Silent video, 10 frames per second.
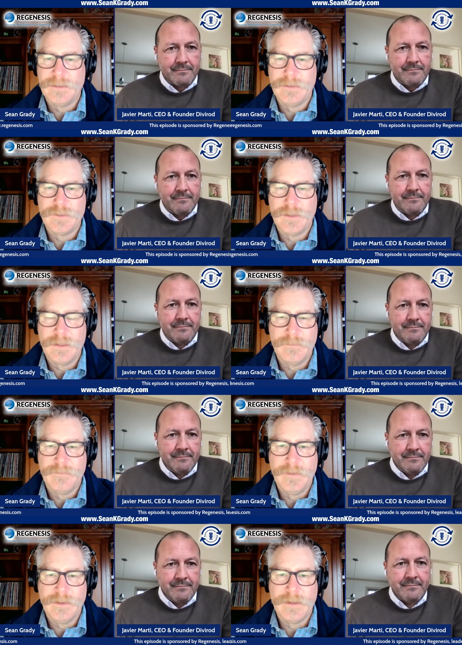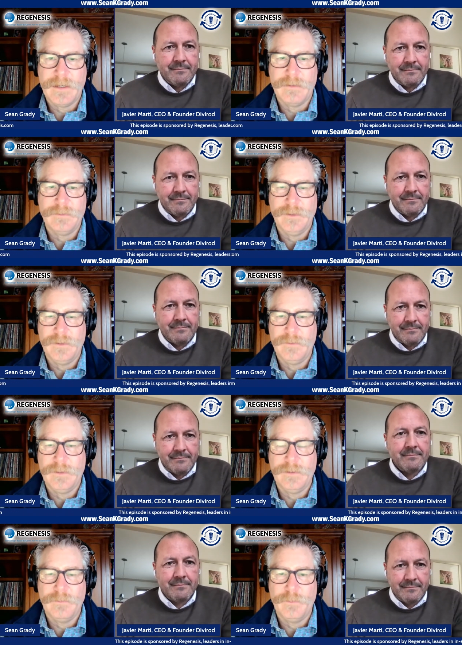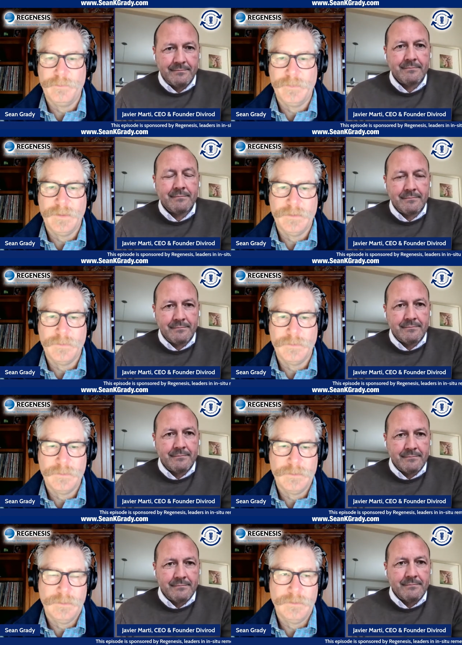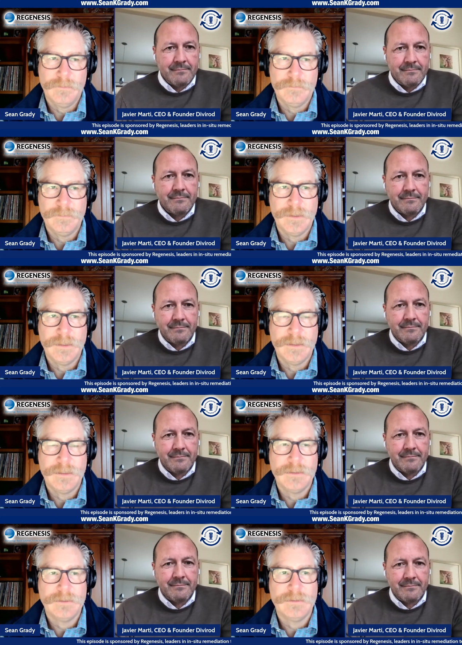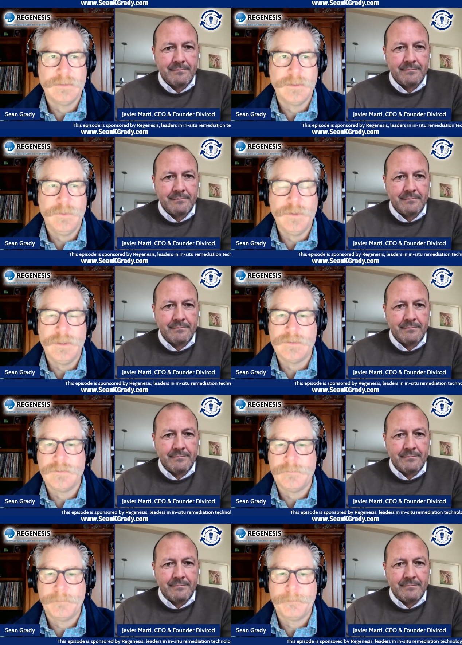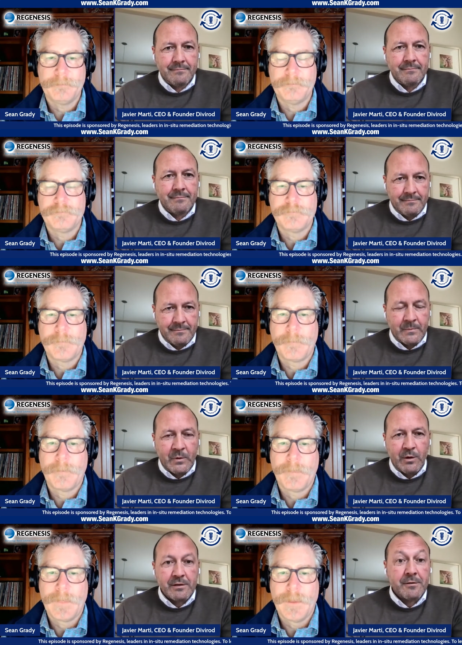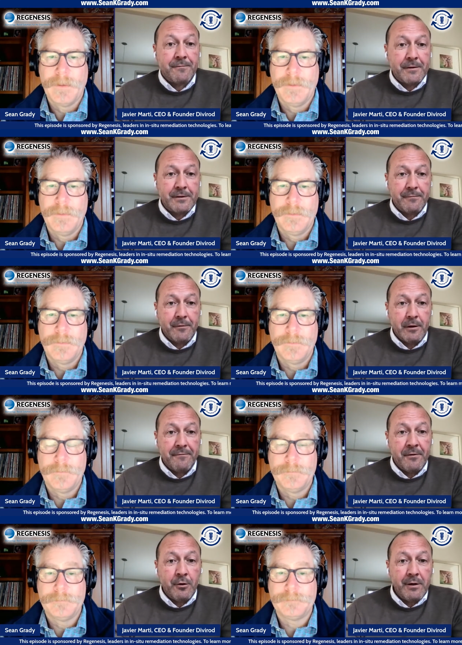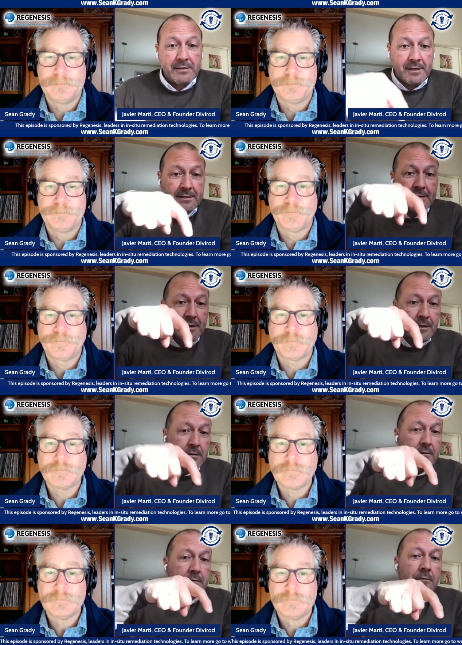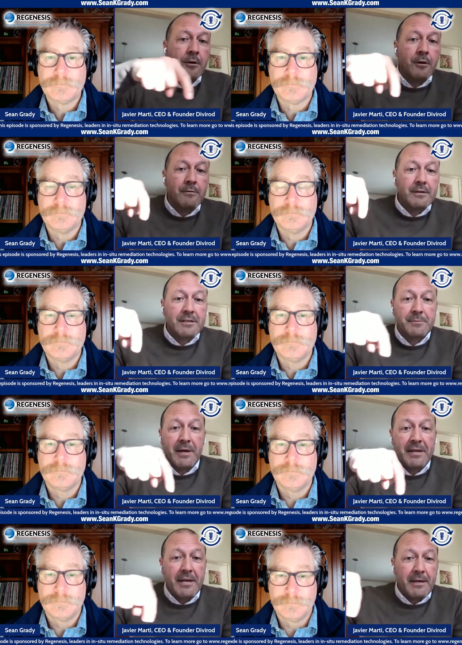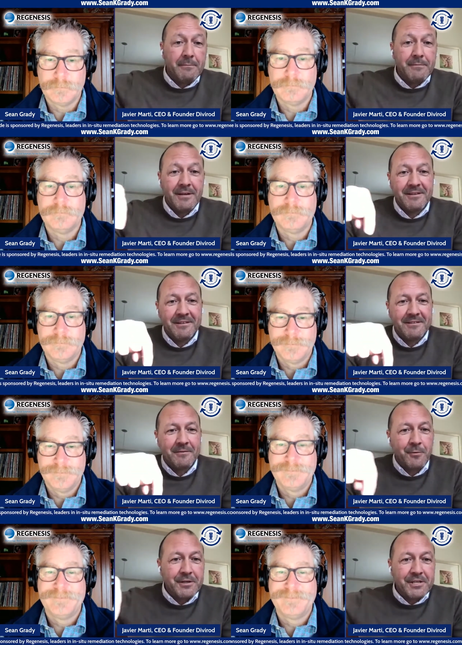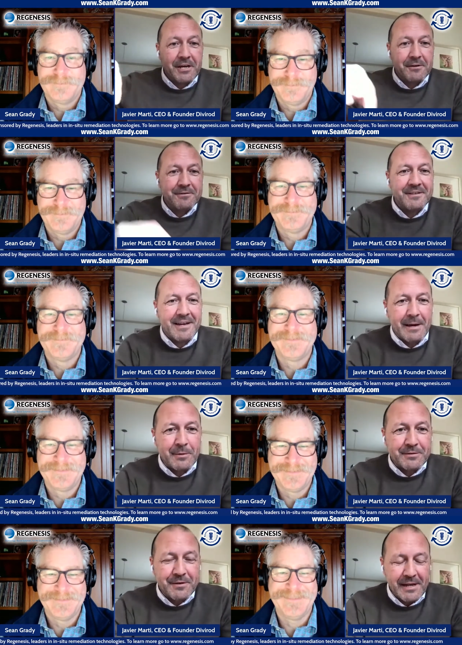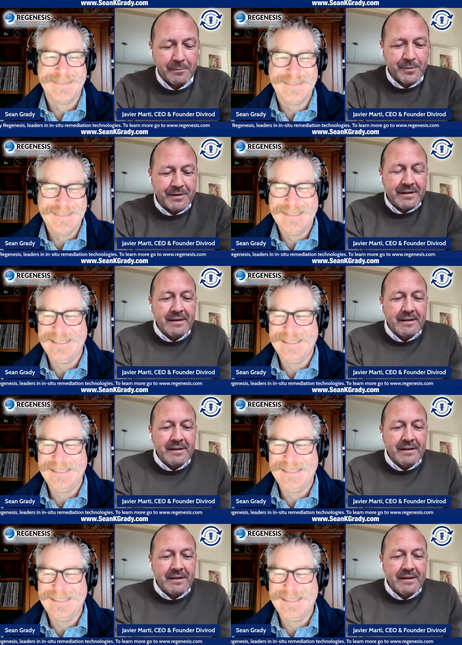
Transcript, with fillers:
Speaker 1: that they're trying to figure out, you know, in their, their you know, uh, communities?
Speaker 2: Okay. So first of all, if NOAA is listening, you know, this is my name, reach out, happy to help.